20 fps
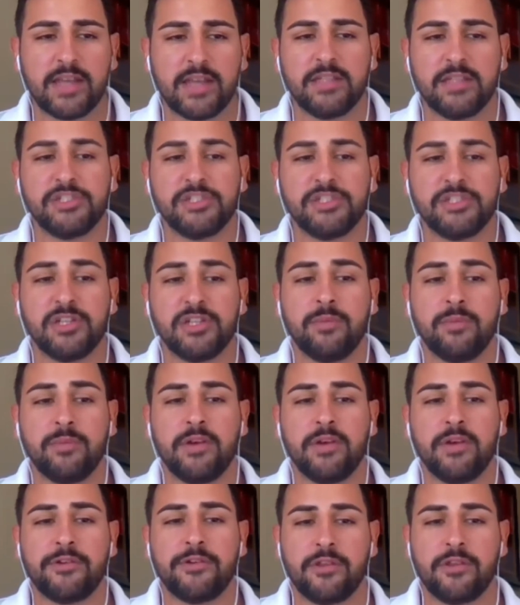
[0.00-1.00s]
to jump
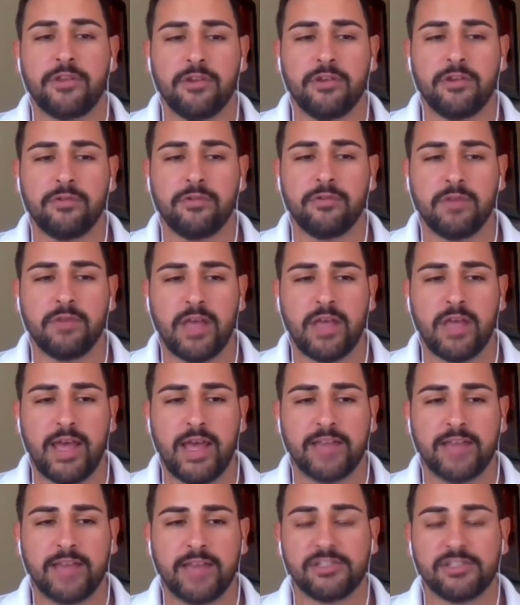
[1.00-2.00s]
under you
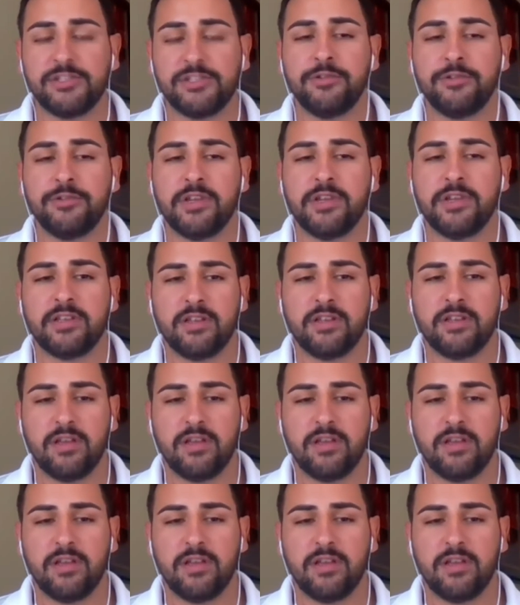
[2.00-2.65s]
as a student